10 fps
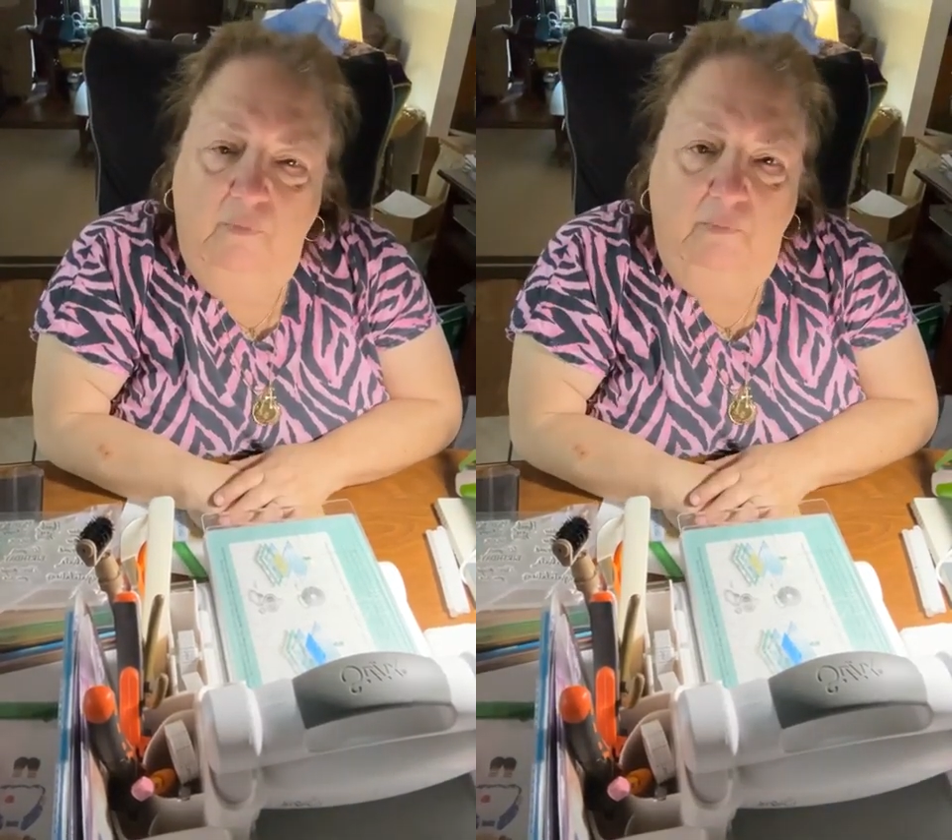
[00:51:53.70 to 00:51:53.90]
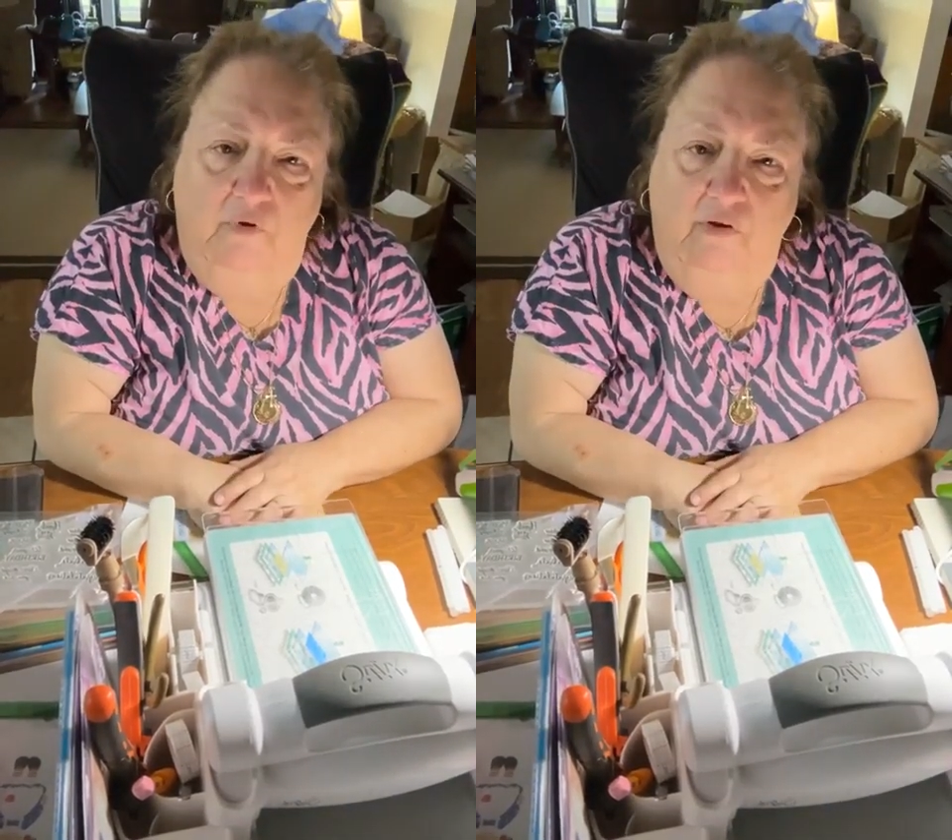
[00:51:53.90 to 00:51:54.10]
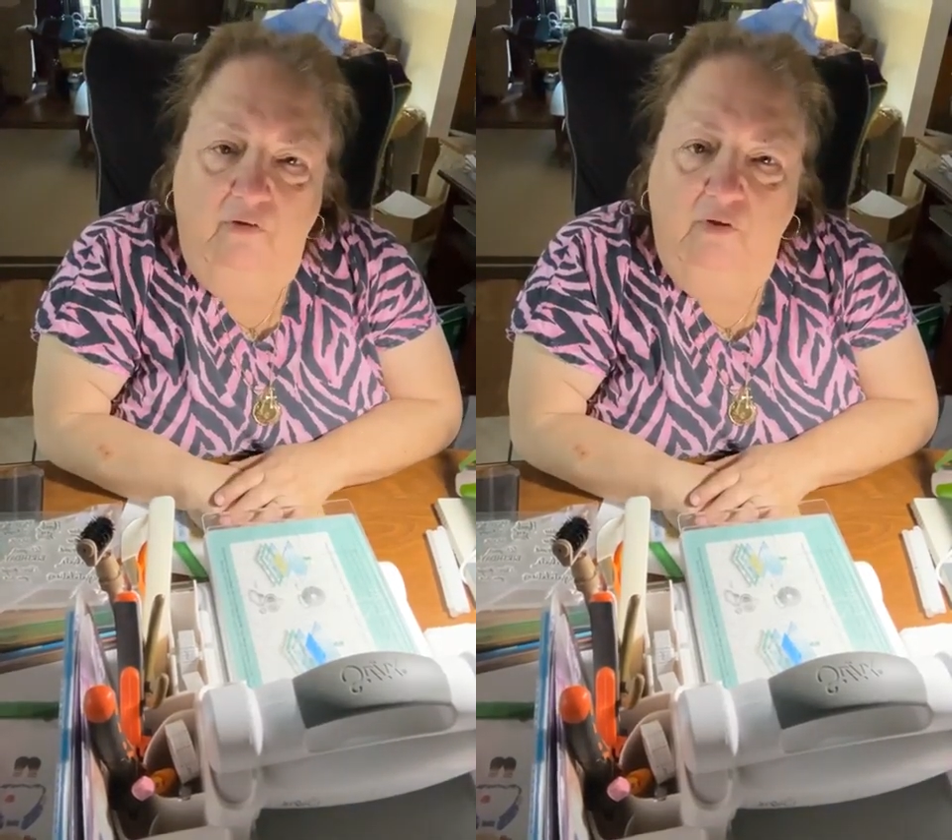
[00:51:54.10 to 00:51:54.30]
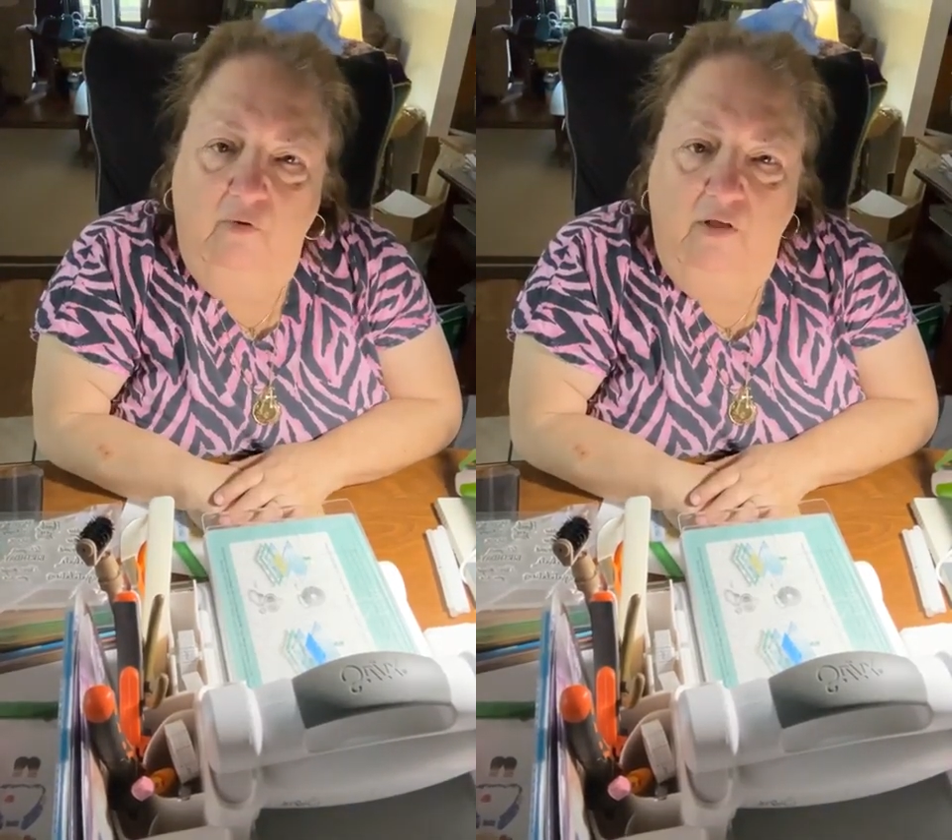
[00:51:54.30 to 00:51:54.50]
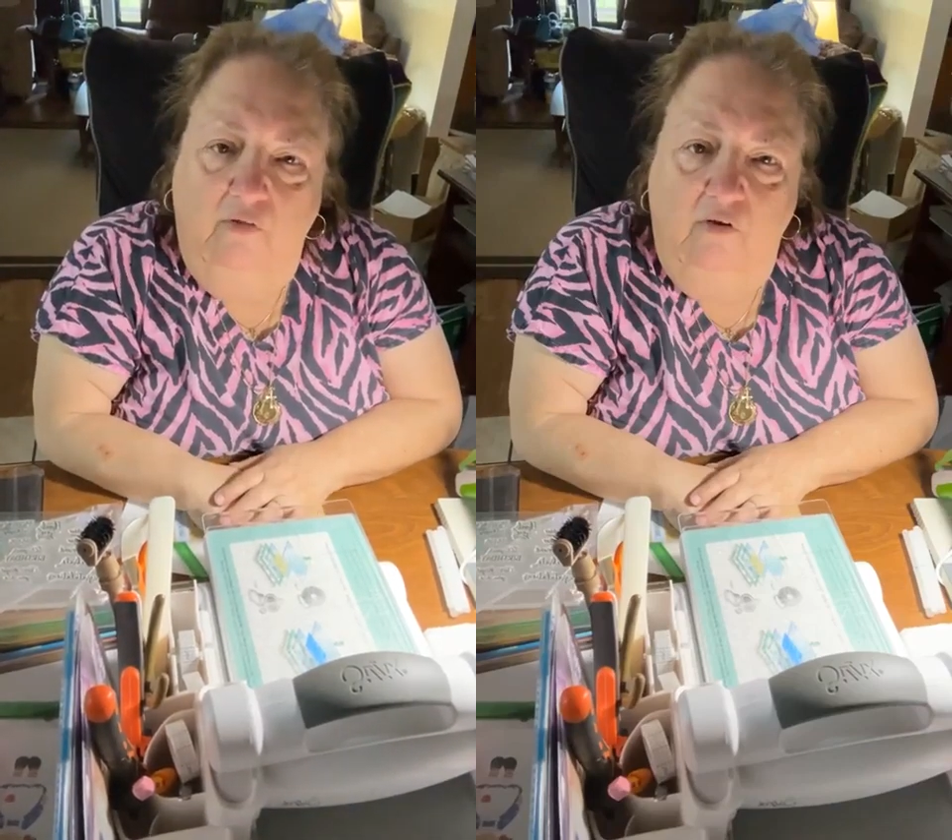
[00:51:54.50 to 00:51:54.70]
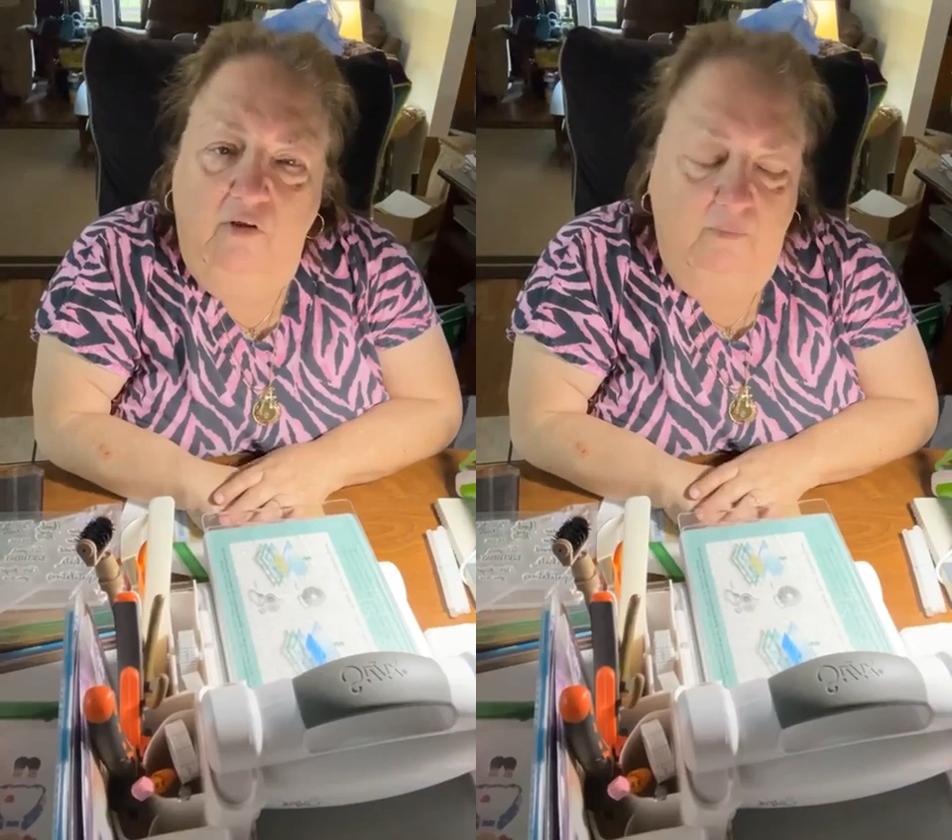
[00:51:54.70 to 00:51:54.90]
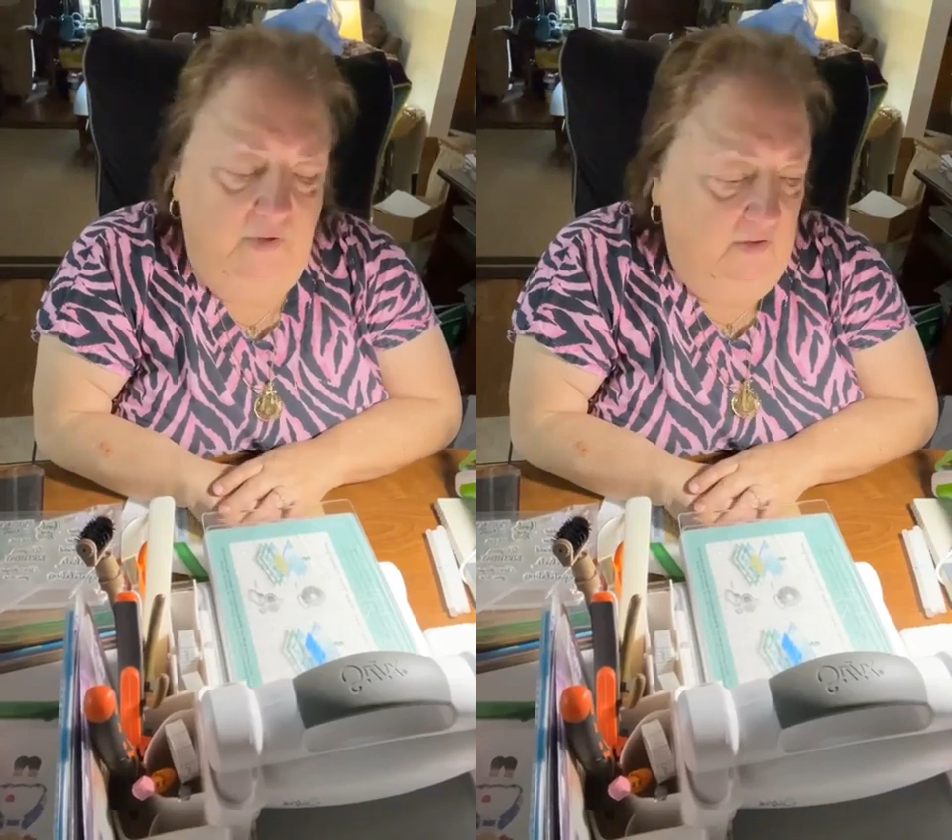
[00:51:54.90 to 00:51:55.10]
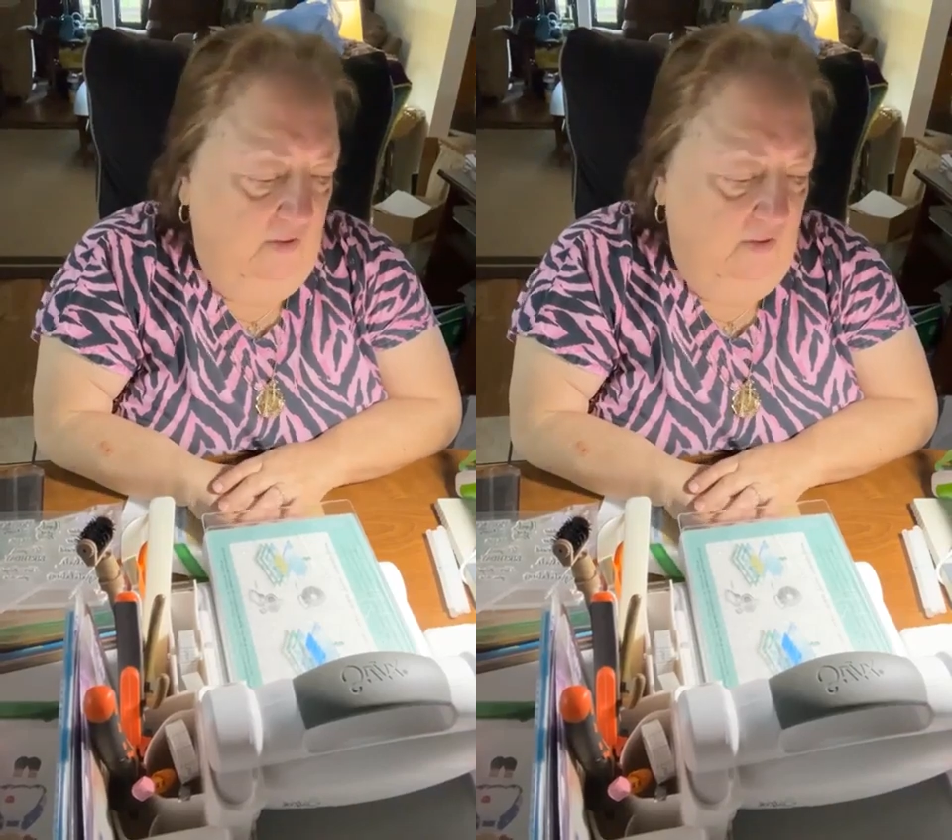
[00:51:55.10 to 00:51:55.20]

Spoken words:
I don't know how long I've